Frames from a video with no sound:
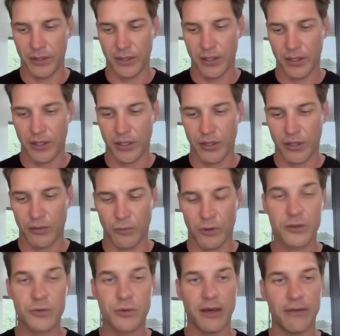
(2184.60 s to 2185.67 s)
once we have
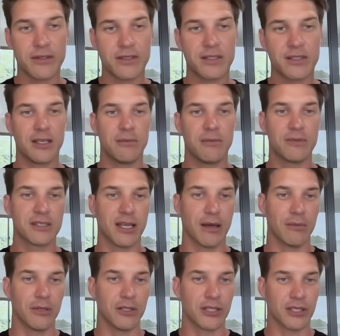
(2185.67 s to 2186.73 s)
this team established and
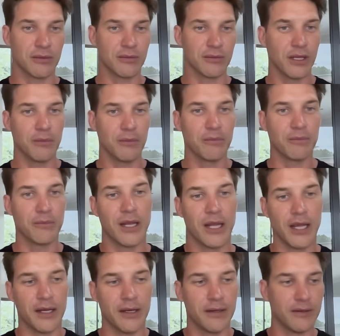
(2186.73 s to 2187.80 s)
and and
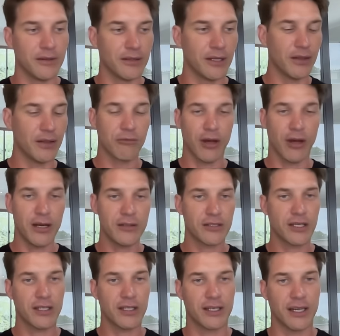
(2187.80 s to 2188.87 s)
and the riders are going to
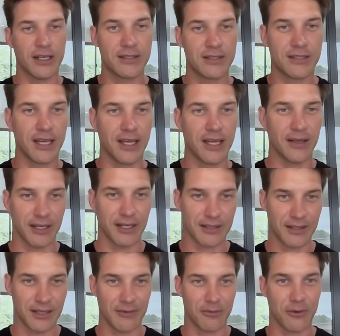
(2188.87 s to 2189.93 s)
understand at, at what
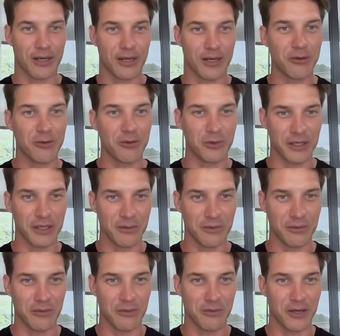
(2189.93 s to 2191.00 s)
level we we want
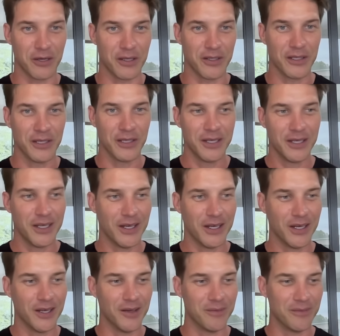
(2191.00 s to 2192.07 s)
to um,
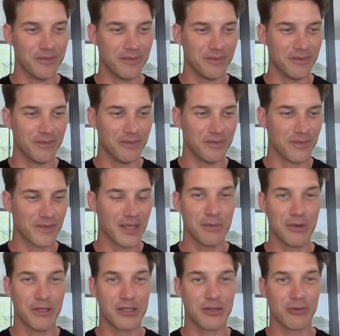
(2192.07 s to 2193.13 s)
commit to
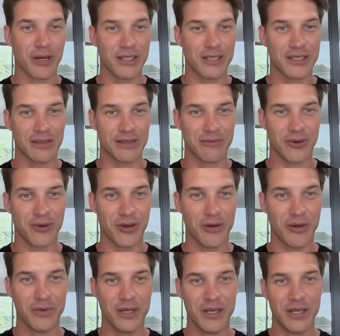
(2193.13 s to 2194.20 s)
racing from
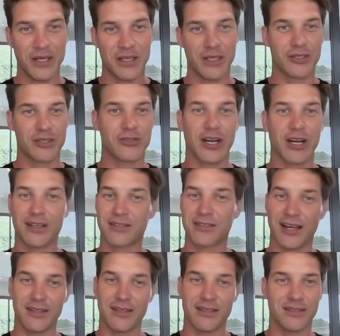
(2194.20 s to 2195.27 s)
the track side
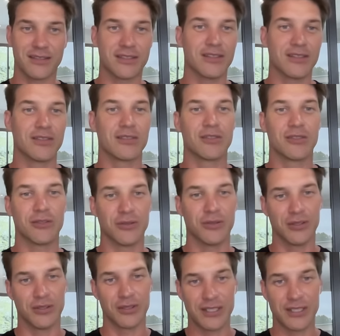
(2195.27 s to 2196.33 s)
assistance to
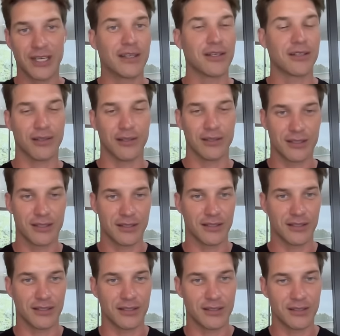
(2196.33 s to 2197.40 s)
technical assistance.
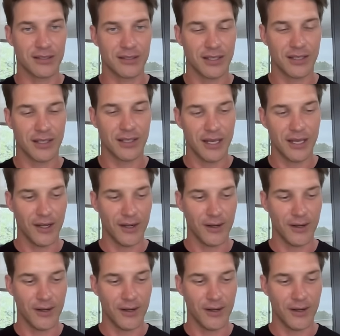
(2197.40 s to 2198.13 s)
Um,